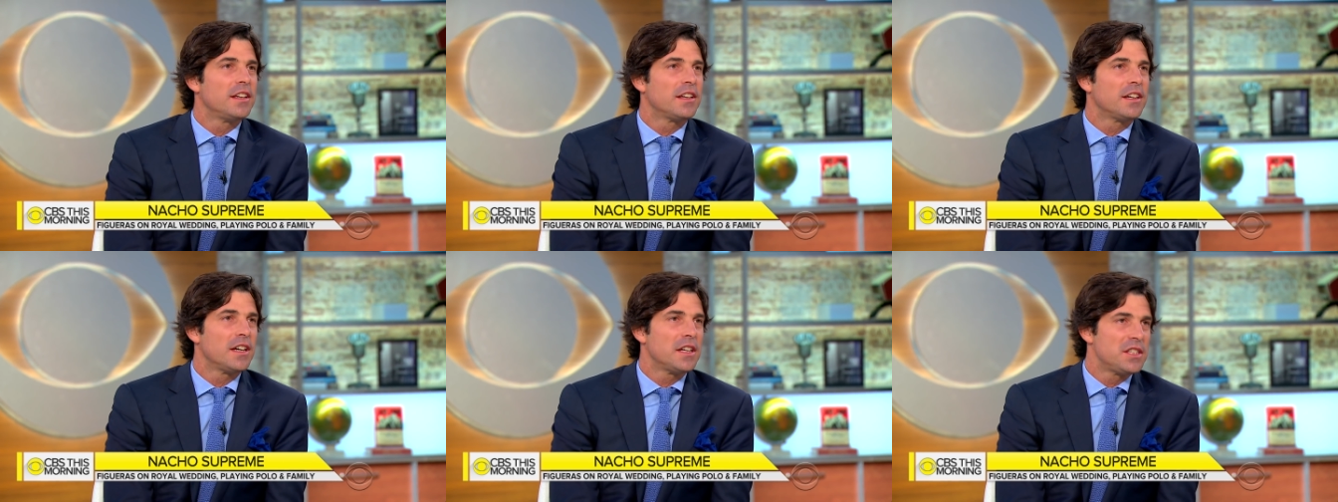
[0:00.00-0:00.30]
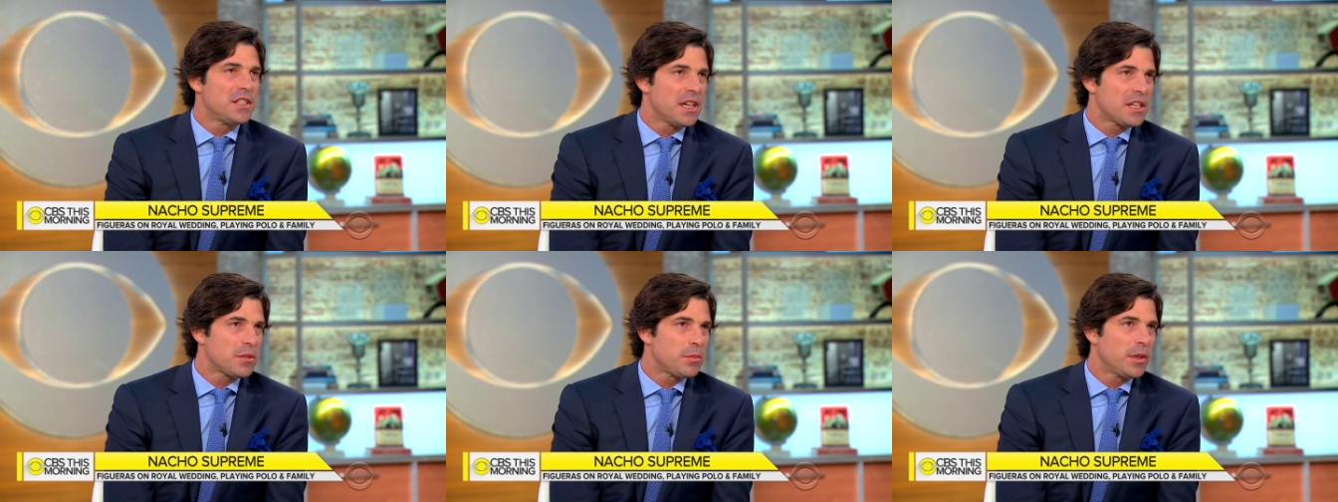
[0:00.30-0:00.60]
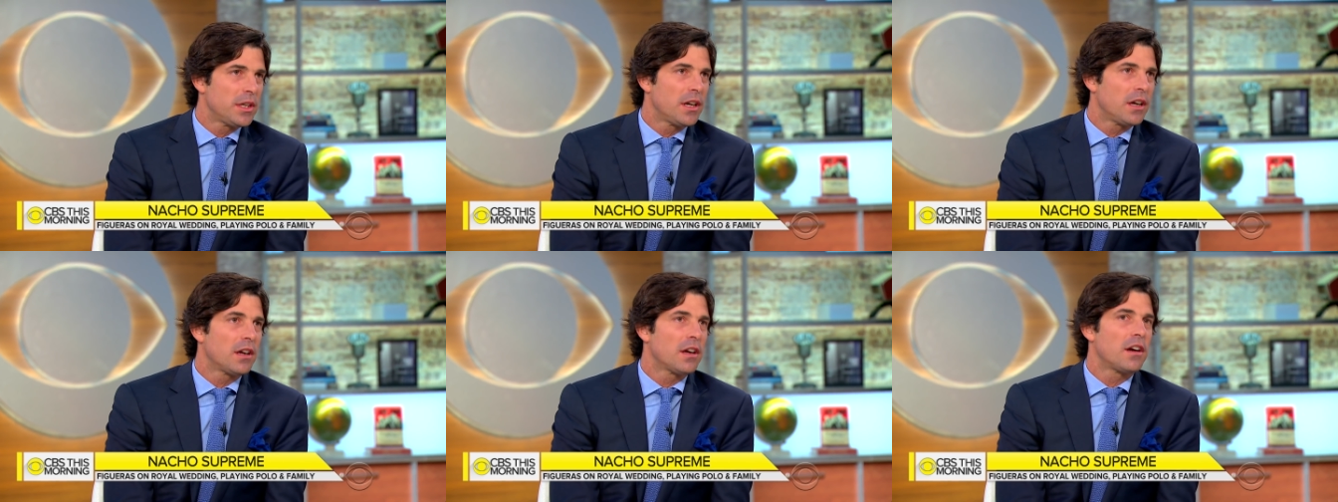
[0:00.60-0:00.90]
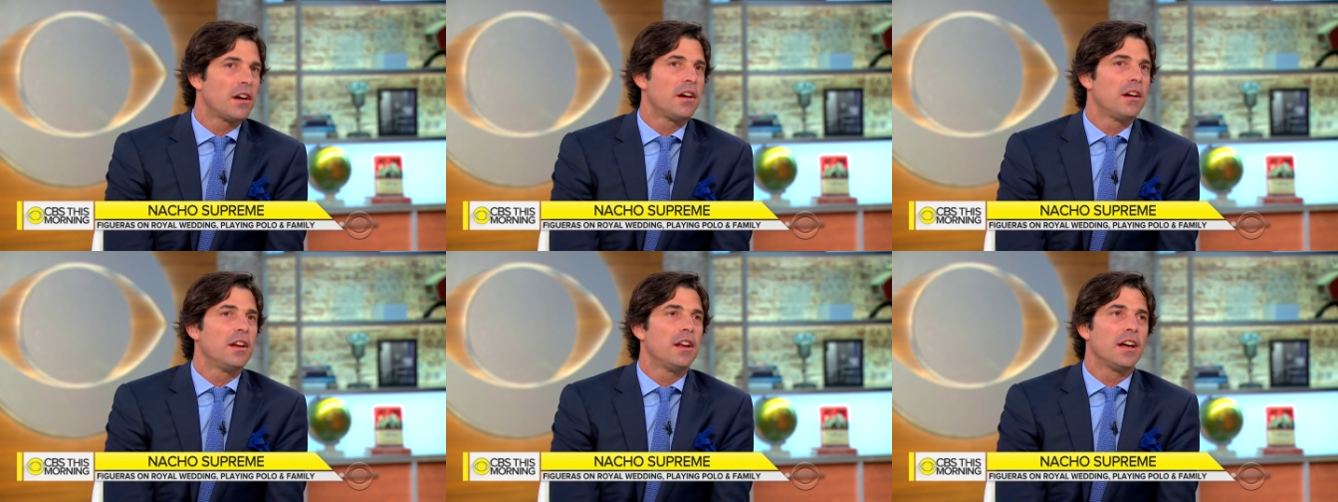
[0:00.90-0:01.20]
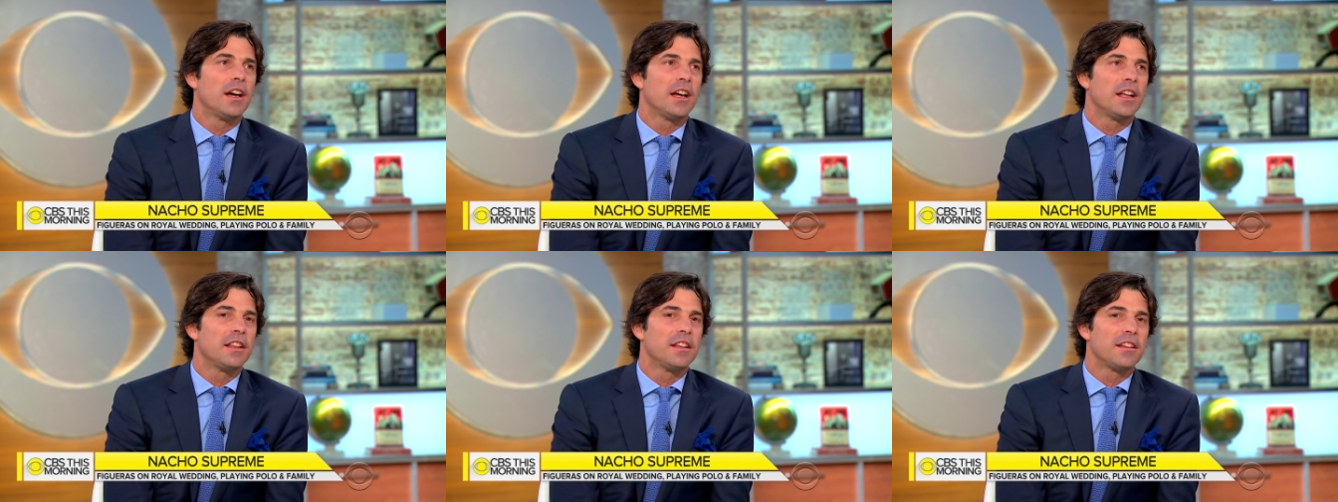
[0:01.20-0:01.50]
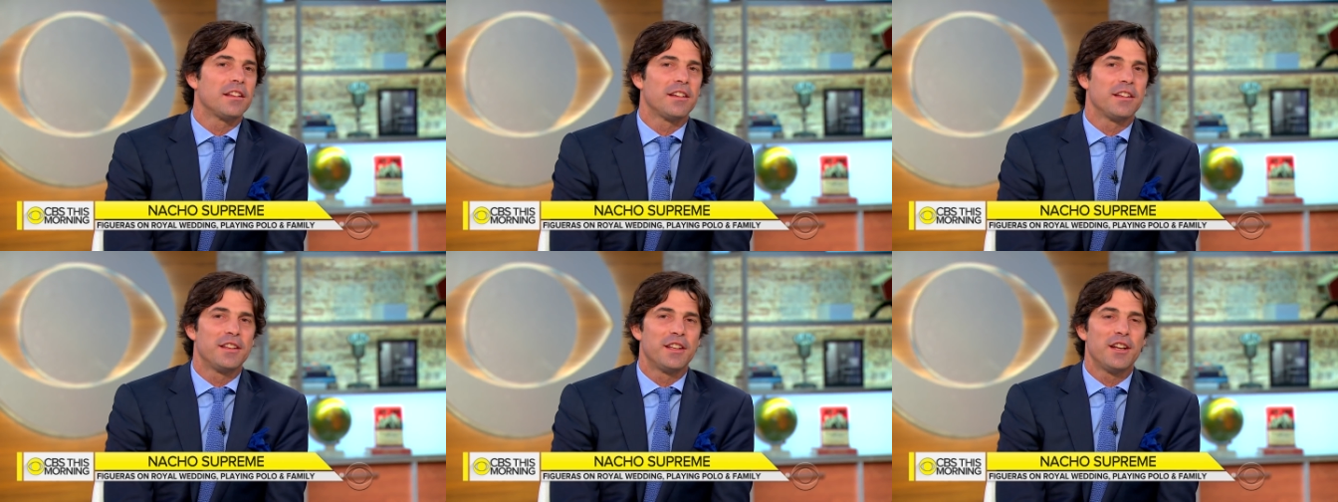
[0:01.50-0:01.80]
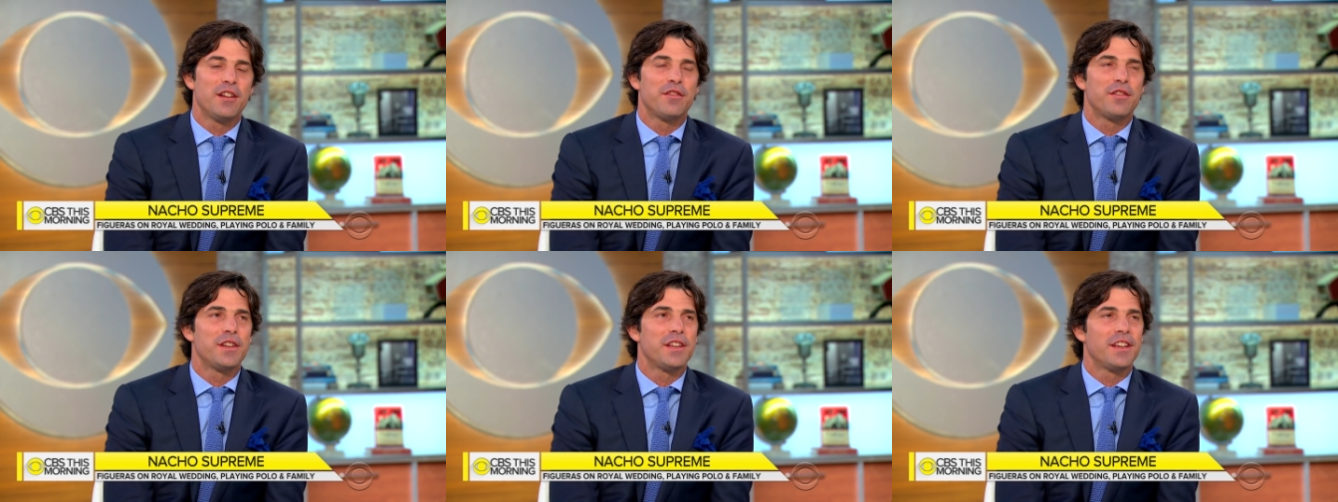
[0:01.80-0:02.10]
had just met a girl and
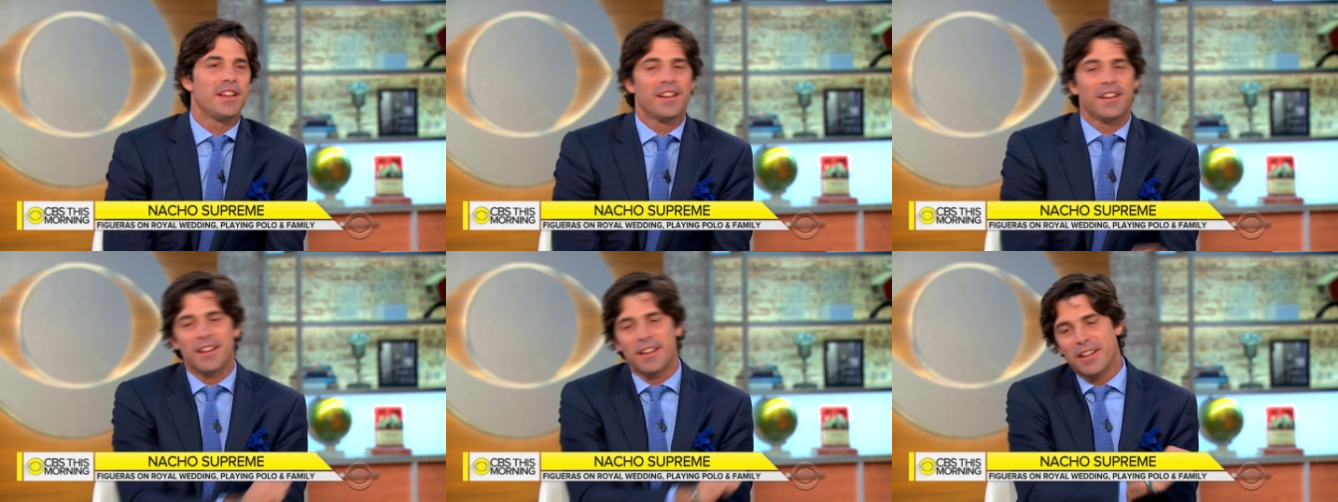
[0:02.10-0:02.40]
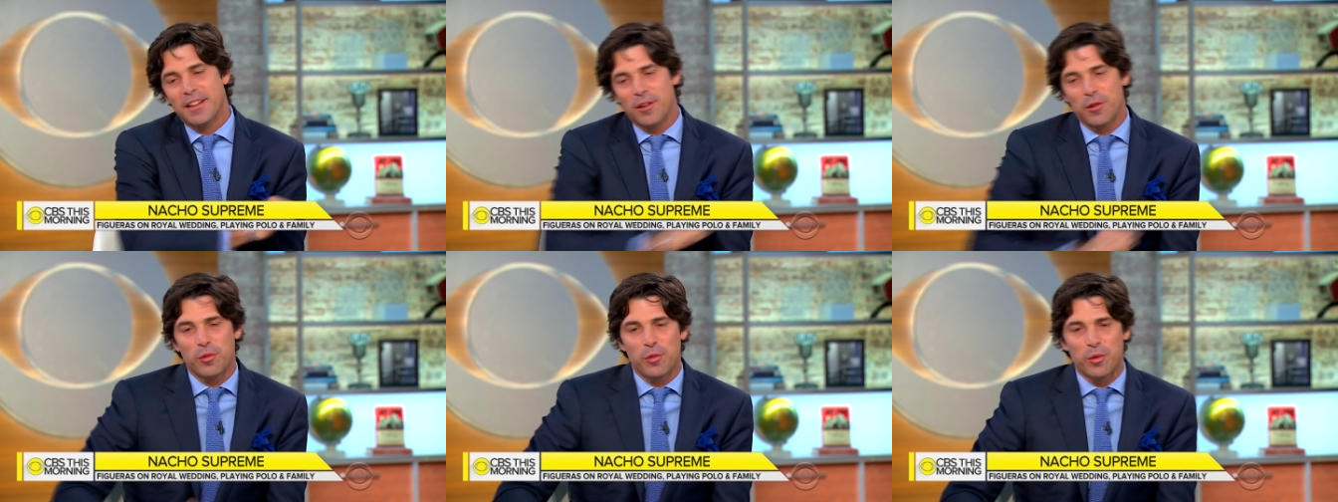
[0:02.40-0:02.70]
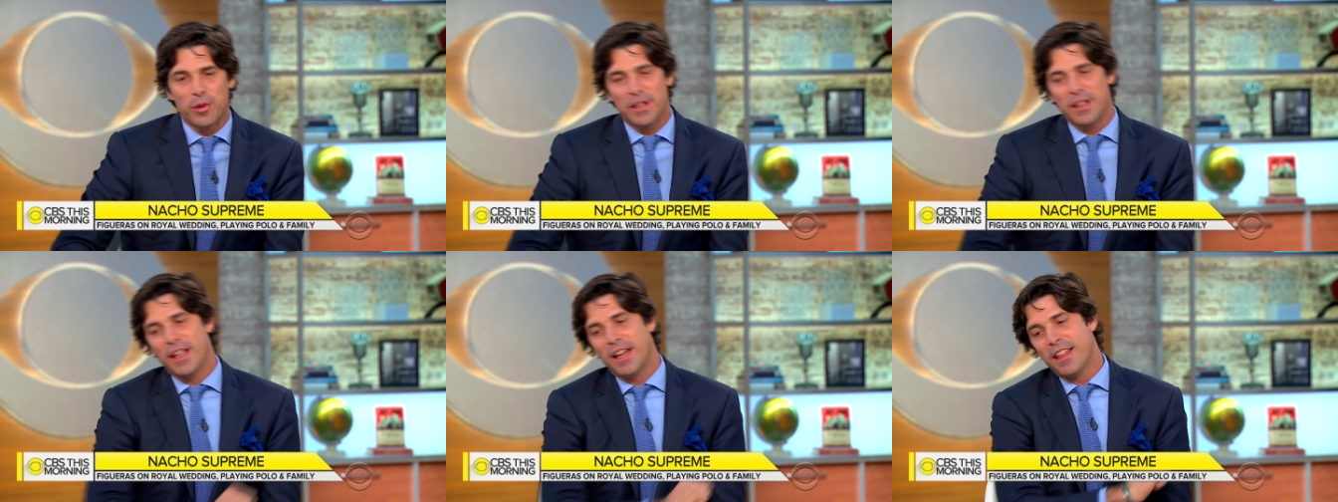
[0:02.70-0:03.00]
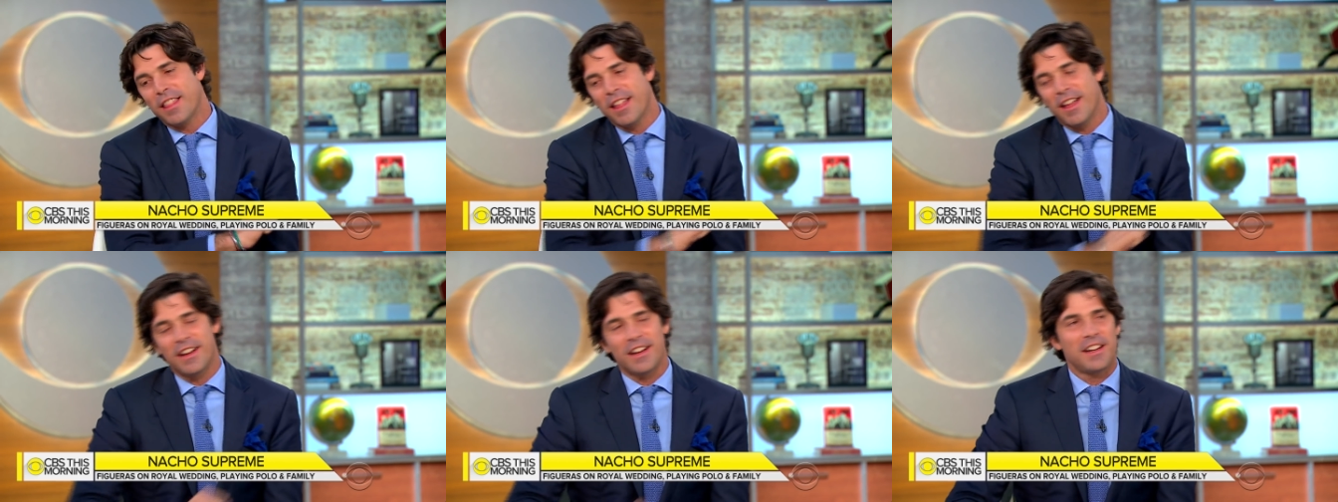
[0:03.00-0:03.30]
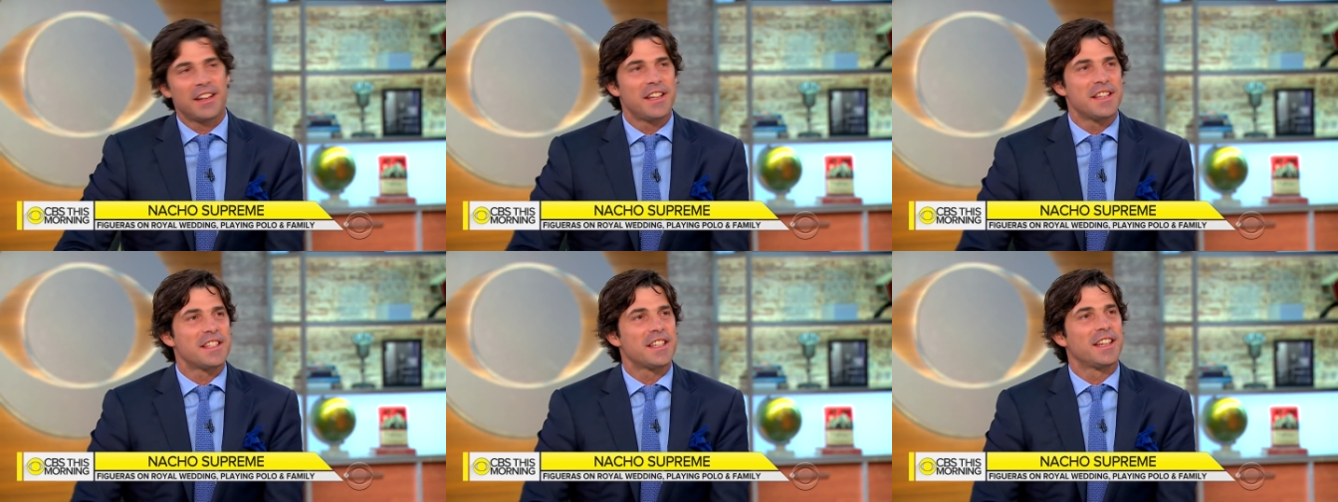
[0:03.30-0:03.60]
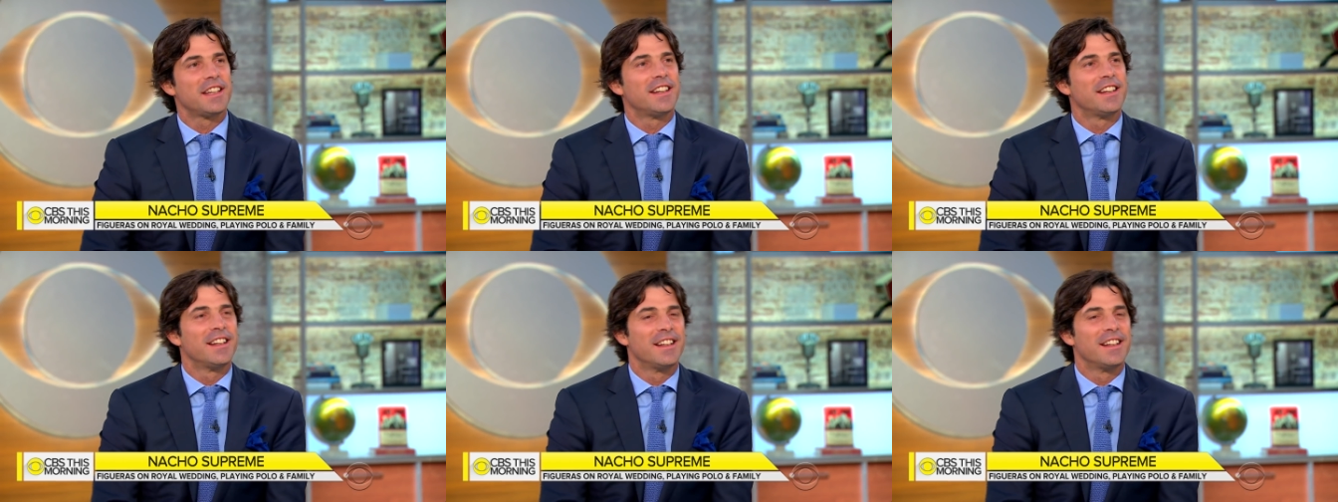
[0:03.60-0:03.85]
Delphi went like that and he said,